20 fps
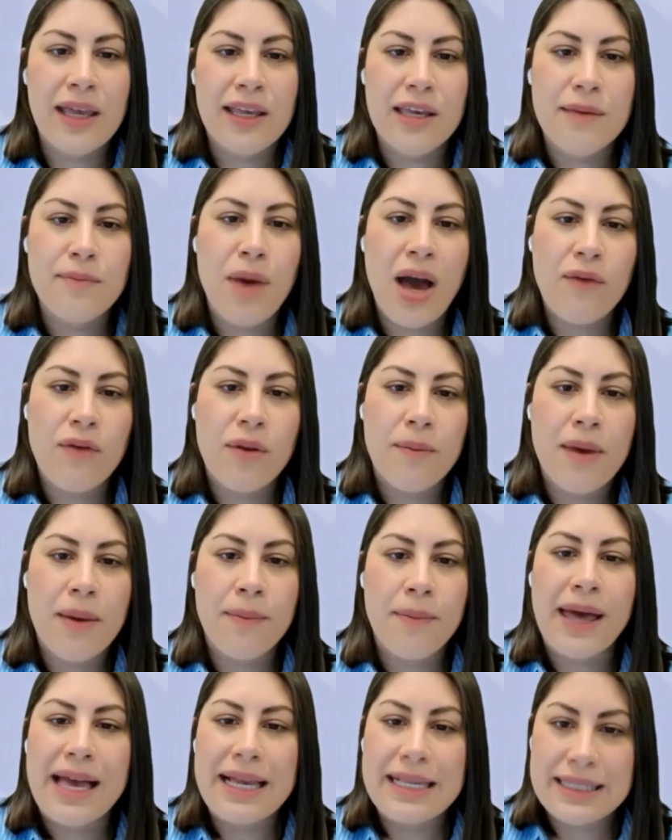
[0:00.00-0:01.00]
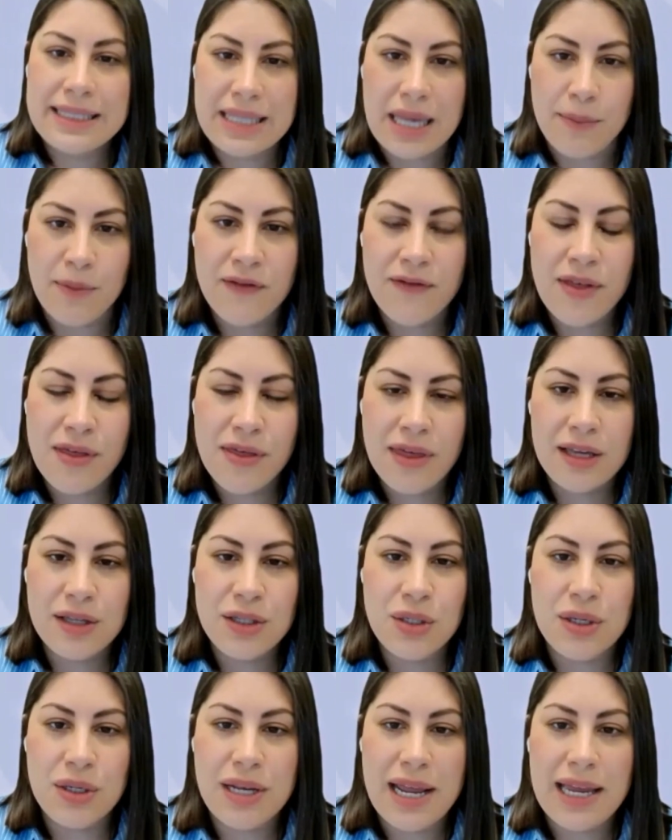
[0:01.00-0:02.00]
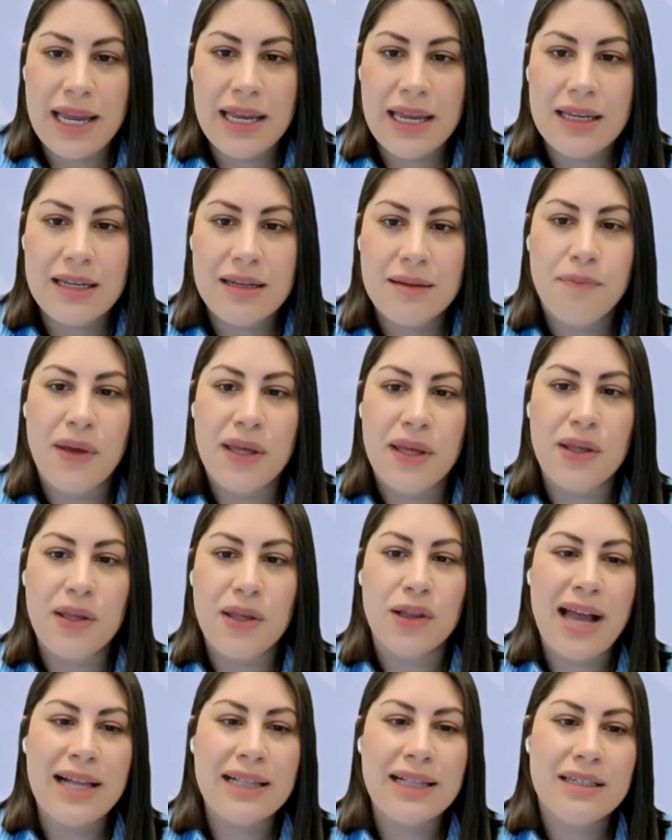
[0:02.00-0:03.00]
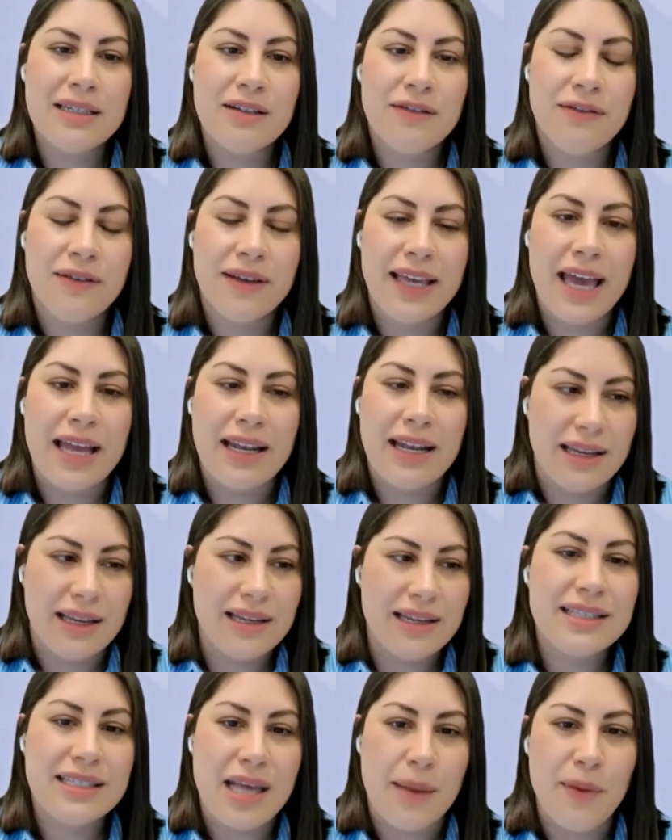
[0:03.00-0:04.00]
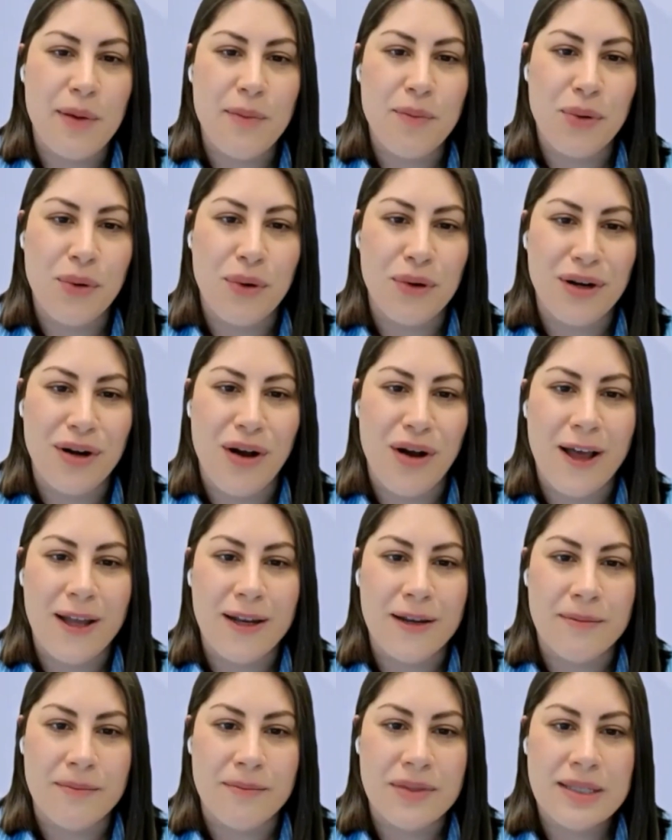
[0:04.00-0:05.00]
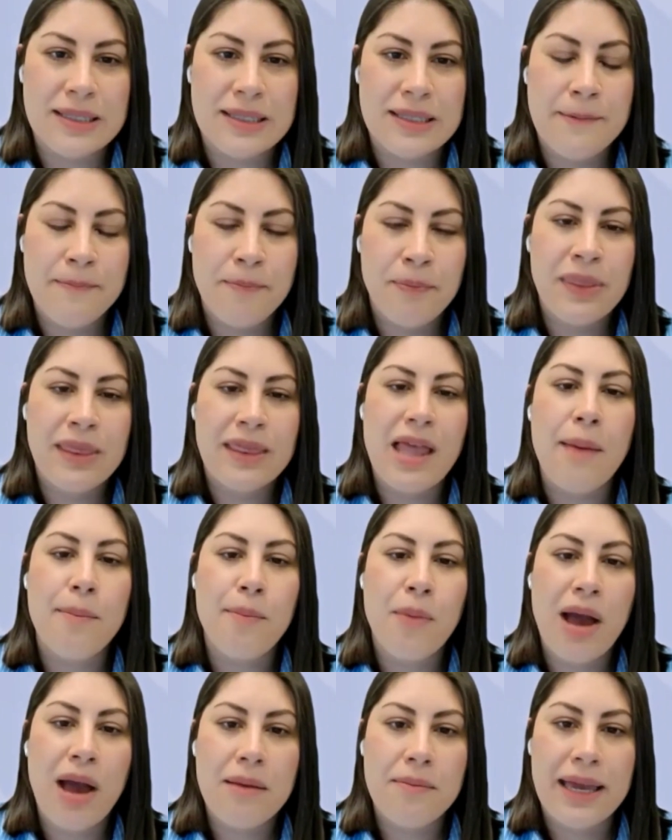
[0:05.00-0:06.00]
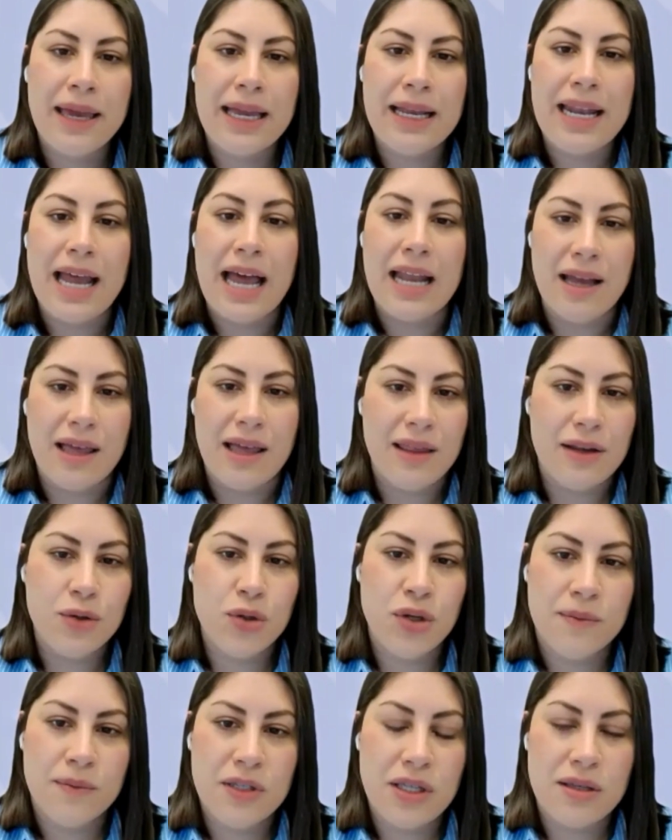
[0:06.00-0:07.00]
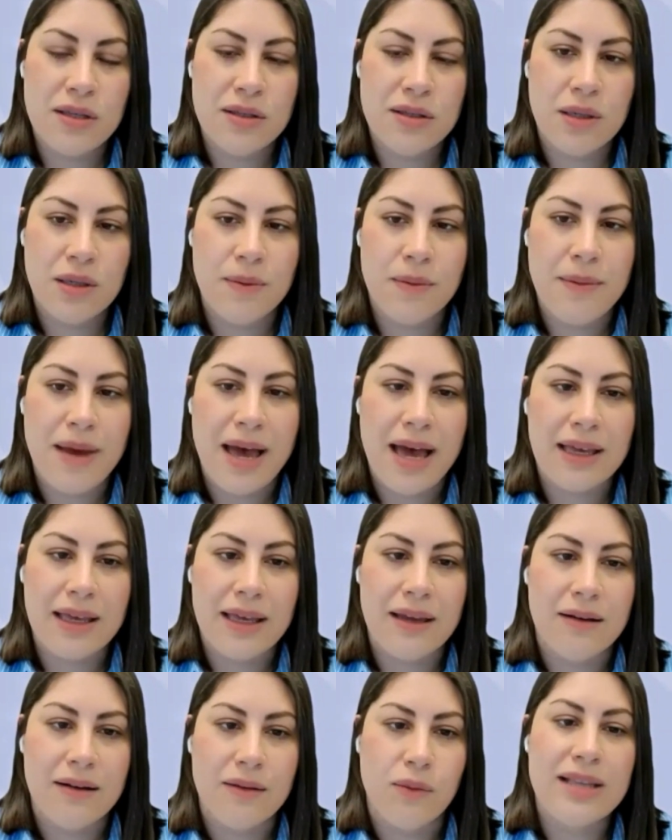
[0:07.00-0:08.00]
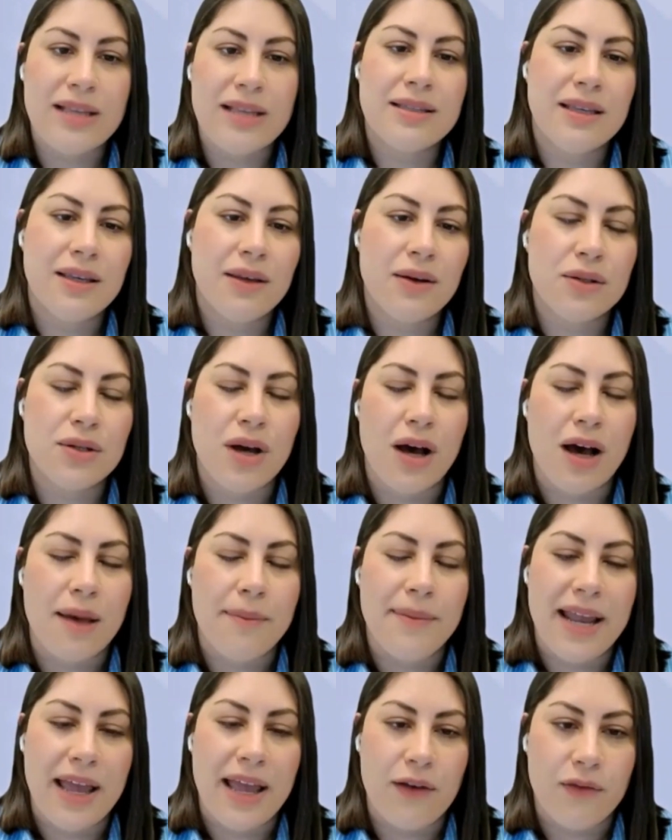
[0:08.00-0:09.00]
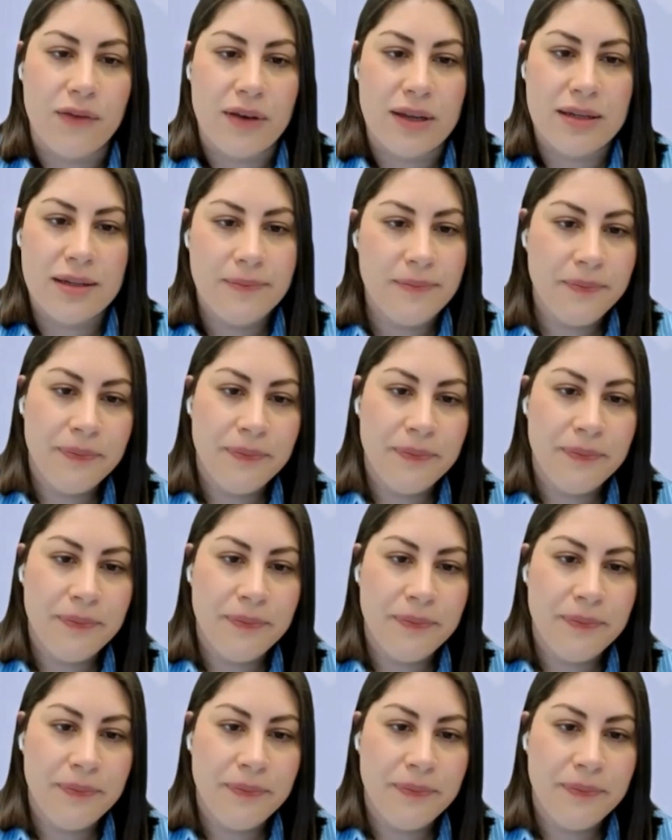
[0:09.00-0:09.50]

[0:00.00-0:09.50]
You might remember some of the things you need, but you're likely to forget some important items. That might mean another trip to the supermarket, wasting your time and effort.